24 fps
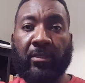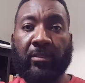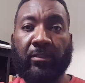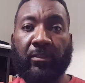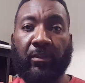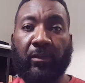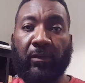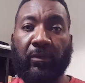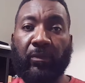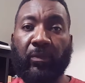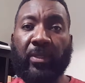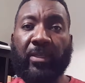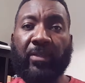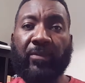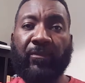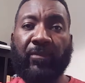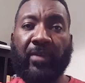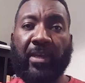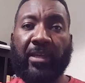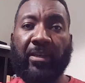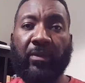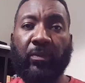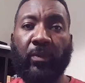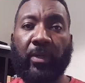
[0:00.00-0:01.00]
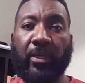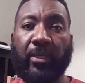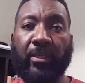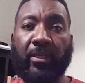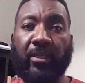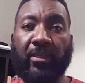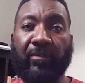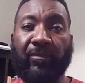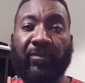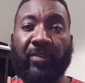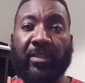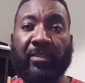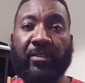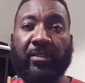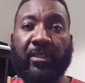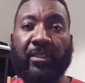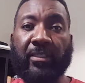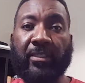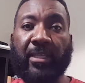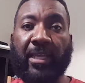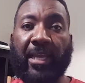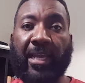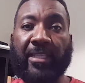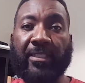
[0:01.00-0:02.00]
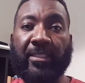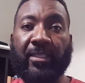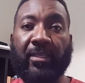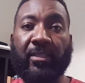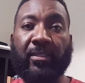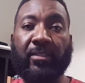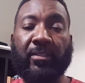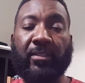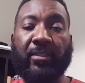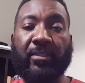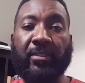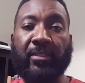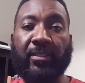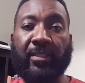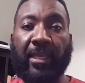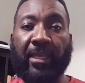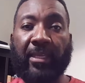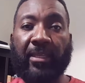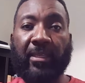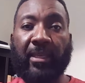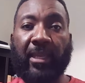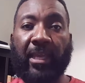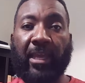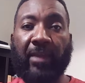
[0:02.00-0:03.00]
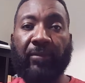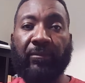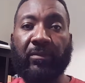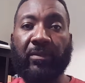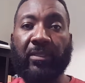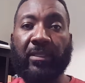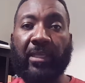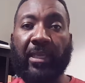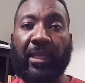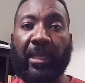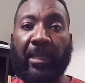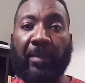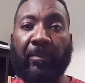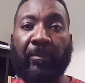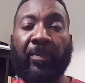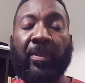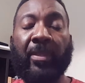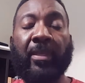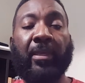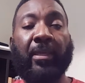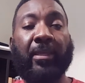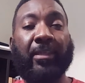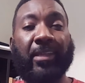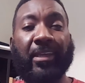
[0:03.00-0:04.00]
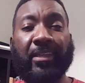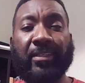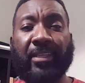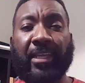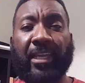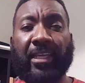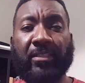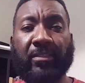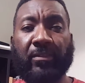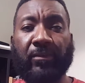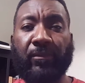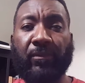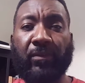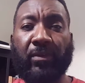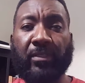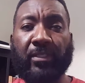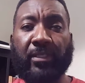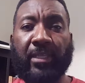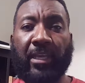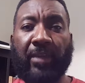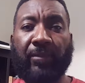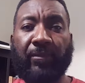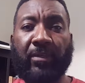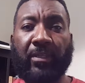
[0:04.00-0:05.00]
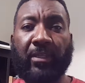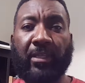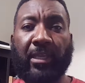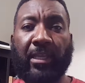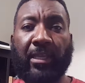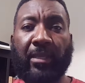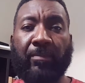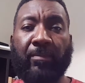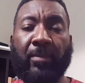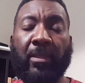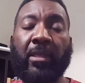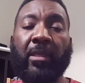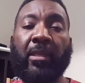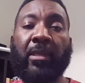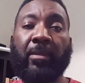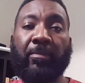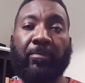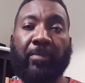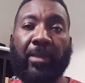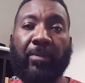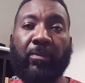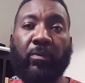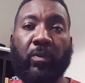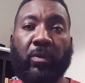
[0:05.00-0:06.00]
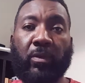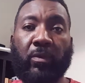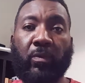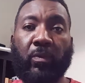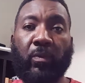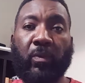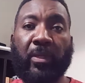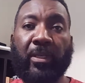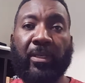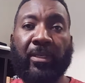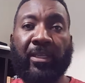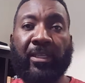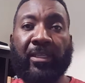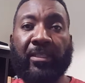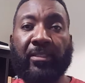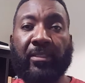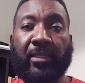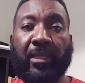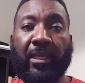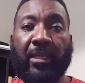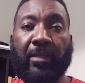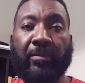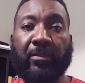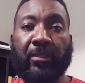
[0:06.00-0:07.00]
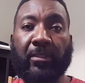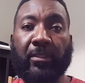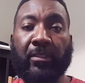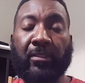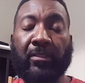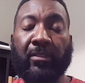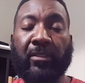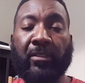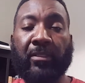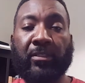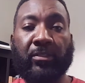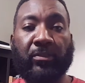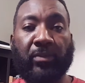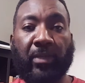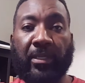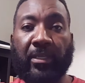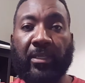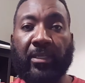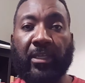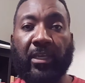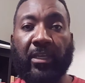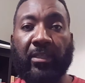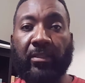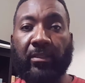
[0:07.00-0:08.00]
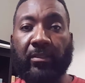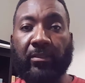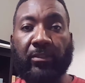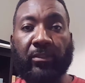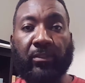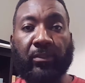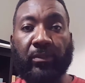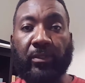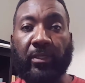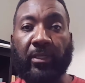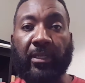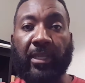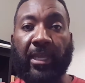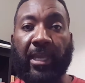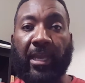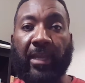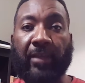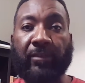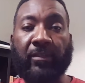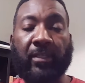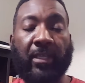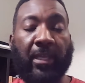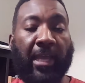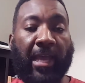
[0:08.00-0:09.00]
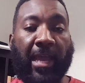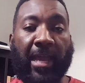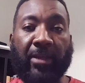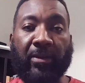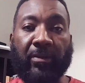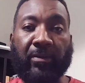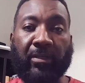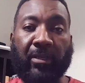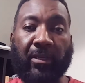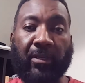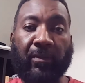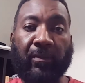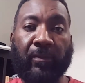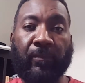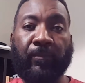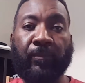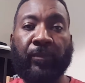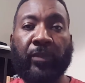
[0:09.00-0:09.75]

So if we can find a way to convince these guys that it's the second half of the game, not the actually first half of the game, maybe we'll win these games and string together 2 good halves. I don't know.